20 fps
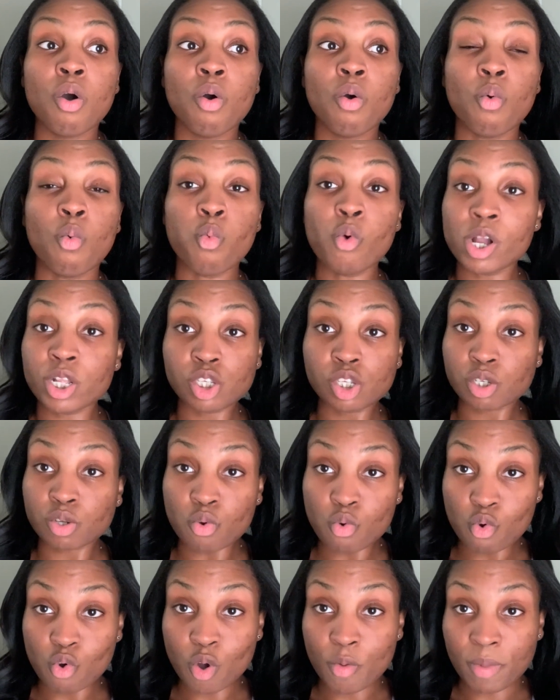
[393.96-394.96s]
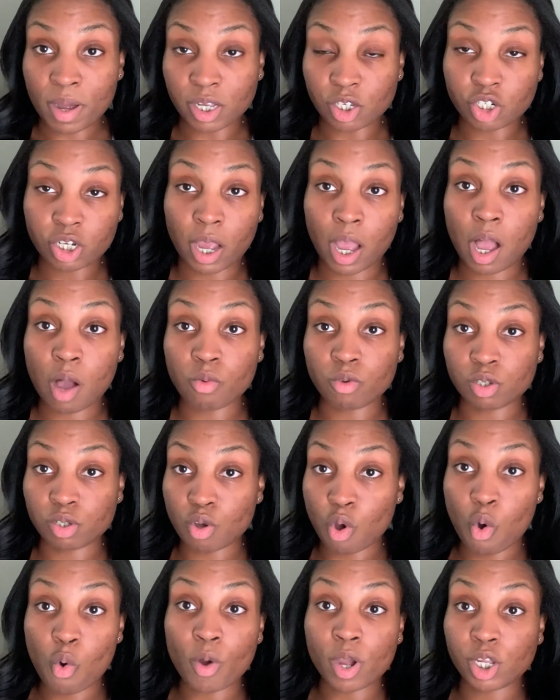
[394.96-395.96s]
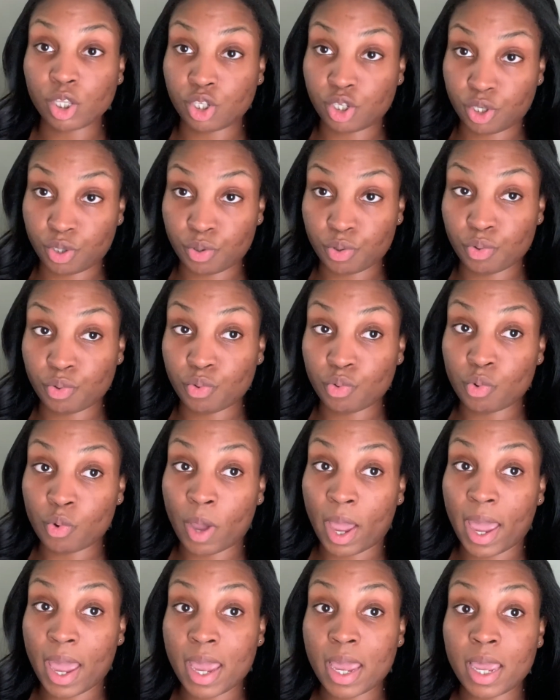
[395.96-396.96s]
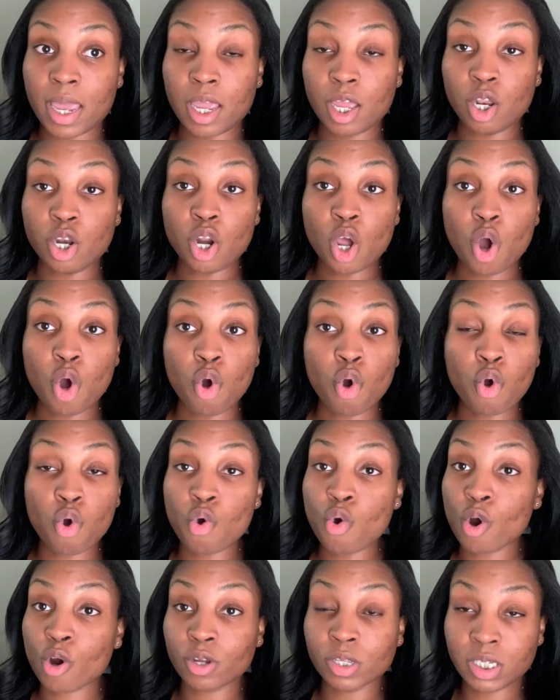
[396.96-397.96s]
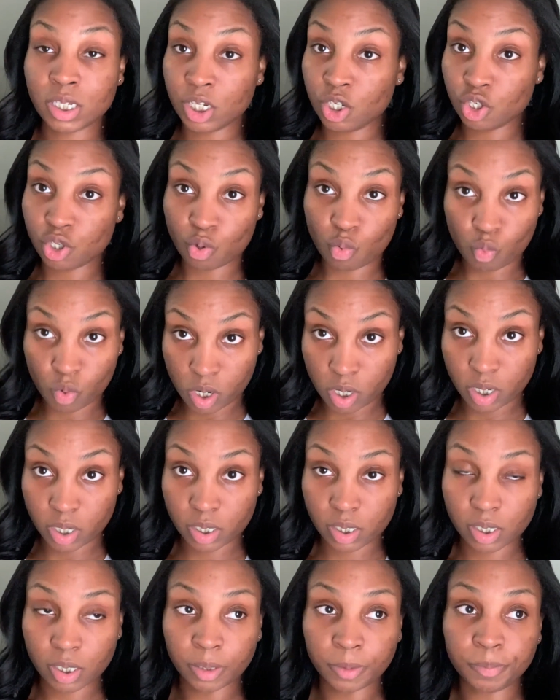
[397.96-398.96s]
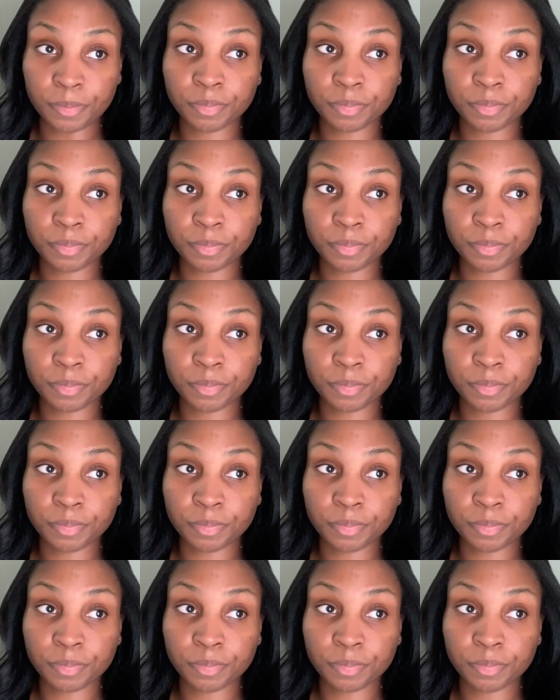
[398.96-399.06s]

what school my child was going to and who her teacher was.